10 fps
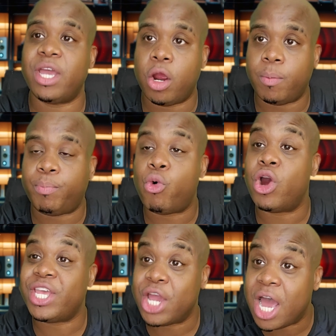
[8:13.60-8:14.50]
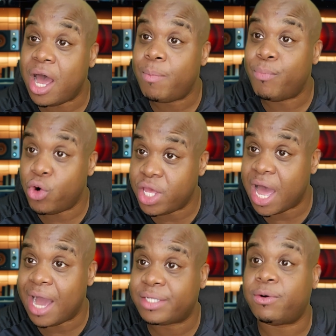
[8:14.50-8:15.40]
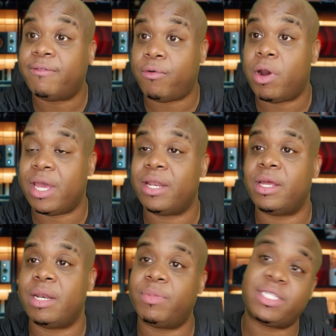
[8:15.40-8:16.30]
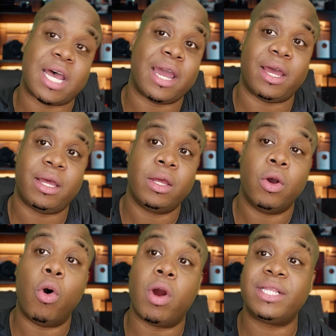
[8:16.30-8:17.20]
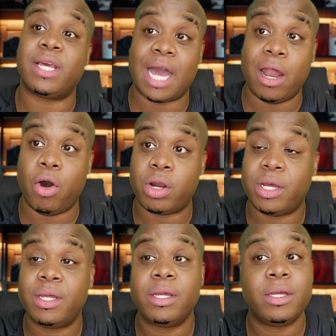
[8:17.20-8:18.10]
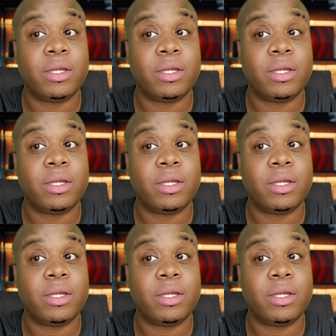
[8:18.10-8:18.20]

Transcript: Porya buyag, to avoid it in Visaya. Or in Tagalog?